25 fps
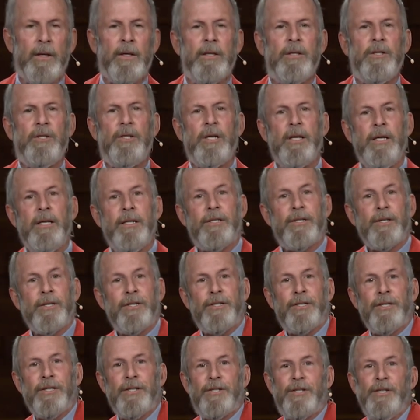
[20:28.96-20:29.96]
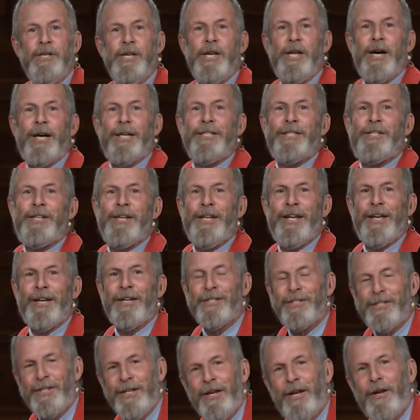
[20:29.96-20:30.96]
Jesus is nudging
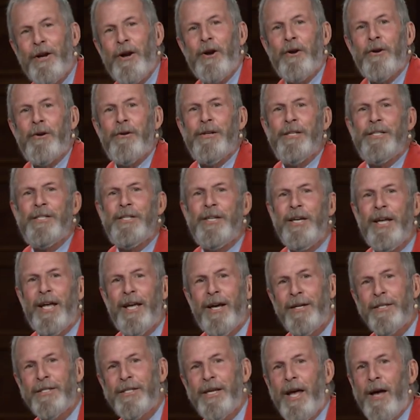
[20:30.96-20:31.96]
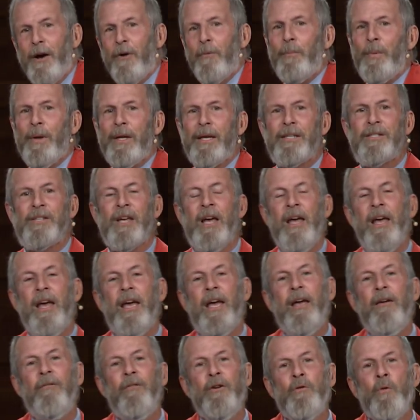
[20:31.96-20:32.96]
us, encouraging us, helping us,
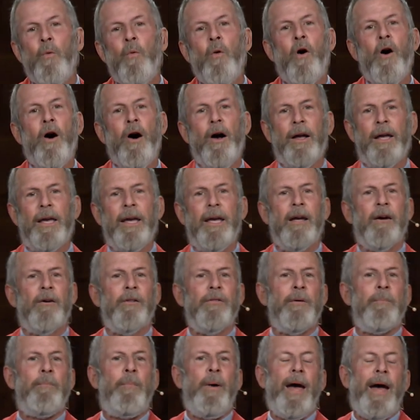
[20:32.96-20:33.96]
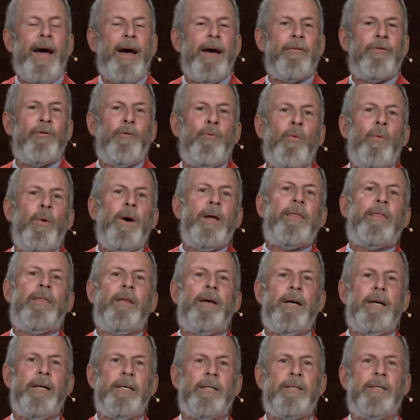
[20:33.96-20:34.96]
even walking on the path with
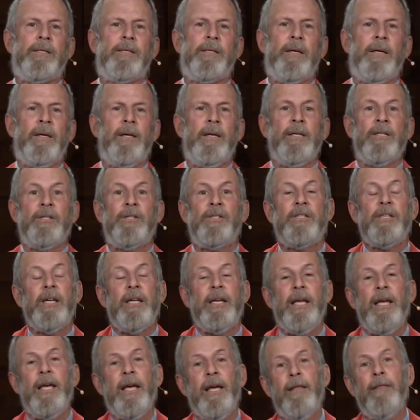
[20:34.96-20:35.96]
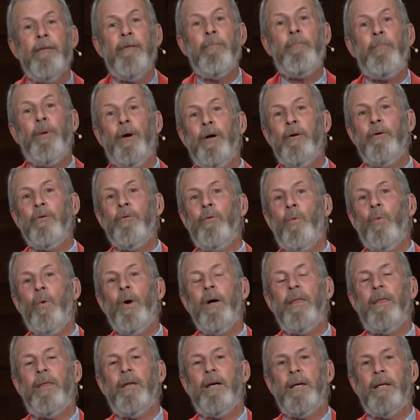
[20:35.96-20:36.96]
us, sitting in the boat
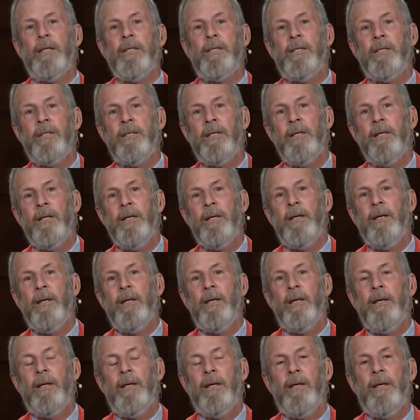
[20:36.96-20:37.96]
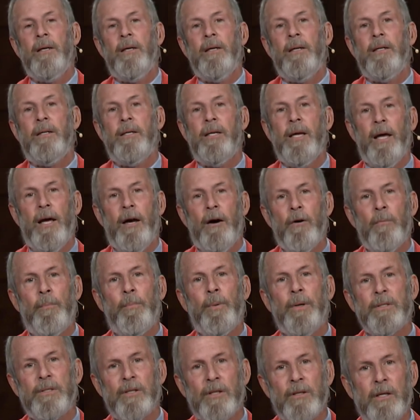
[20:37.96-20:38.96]
with us to
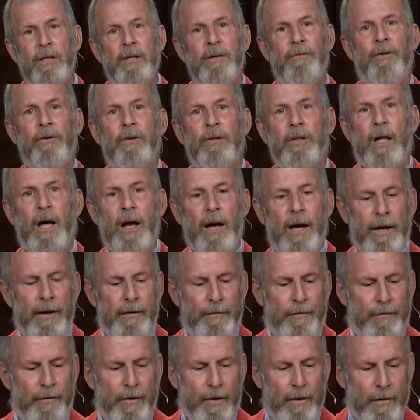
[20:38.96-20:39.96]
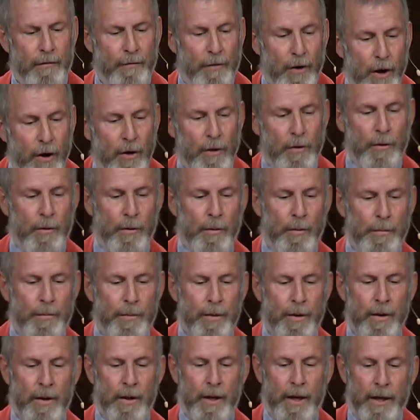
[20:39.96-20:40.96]
help us live a life of
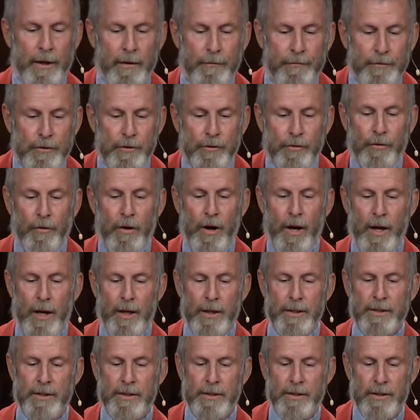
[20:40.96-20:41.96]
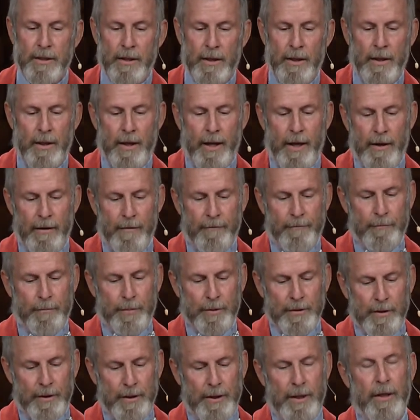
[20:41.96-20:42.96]
hope and of trust and of
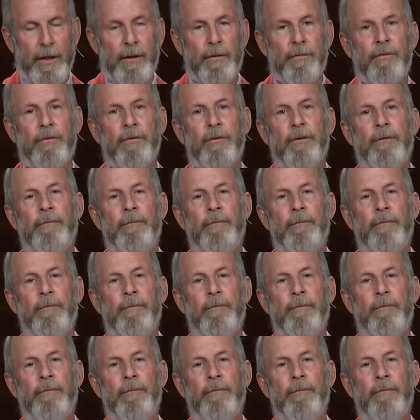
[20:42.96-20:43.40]
belief.